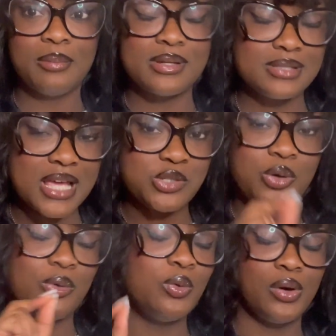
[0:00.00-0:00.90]
because that's
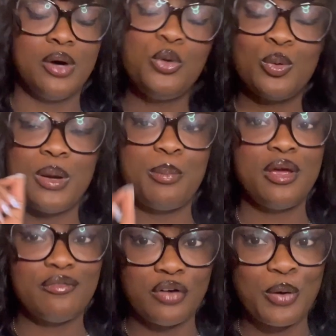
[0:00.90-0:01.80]
what we want. We want a
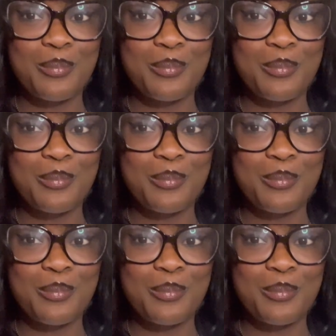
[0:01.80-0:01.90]
pinfall.